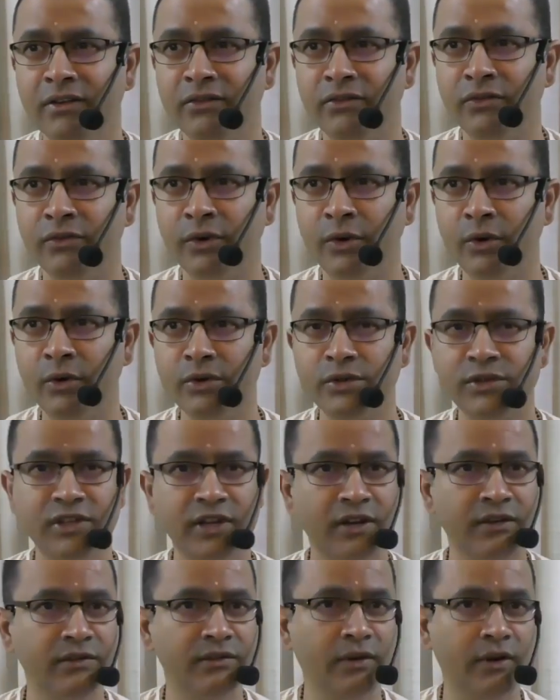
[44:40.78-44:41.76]
Fellows
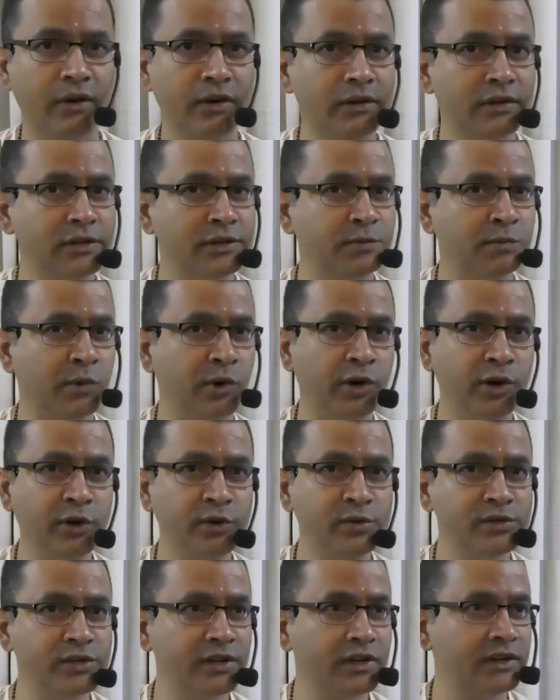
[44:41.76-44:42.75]
have all these
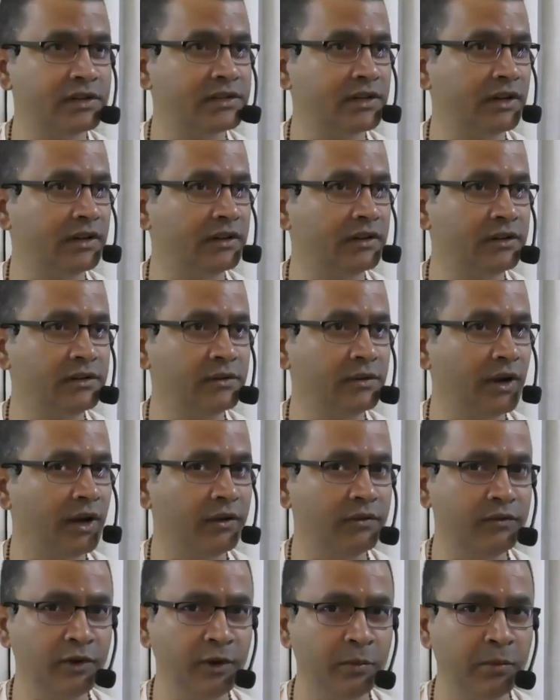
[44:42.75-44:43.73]
producers and
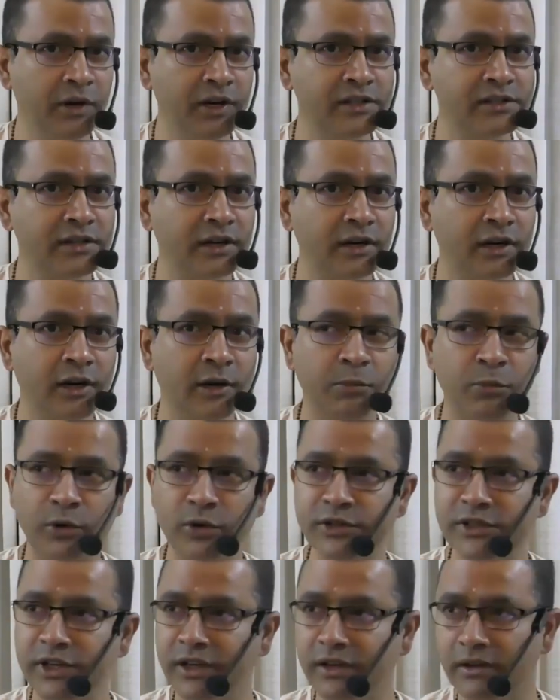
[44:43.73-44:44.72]
everybody started
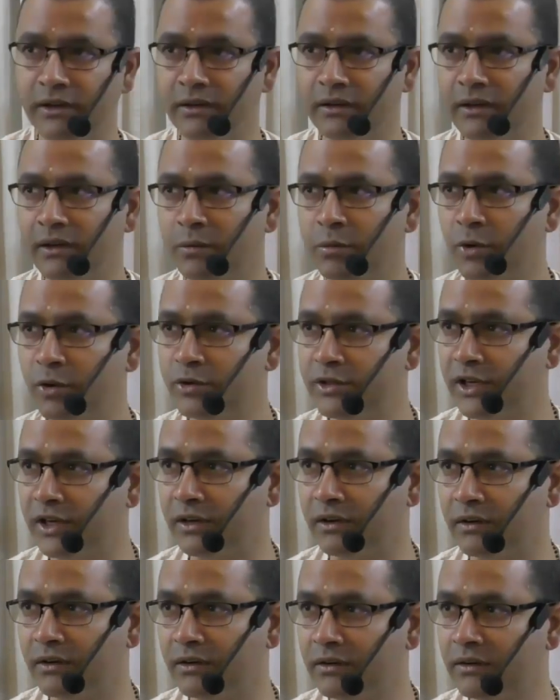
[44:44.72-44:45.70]
approaching her.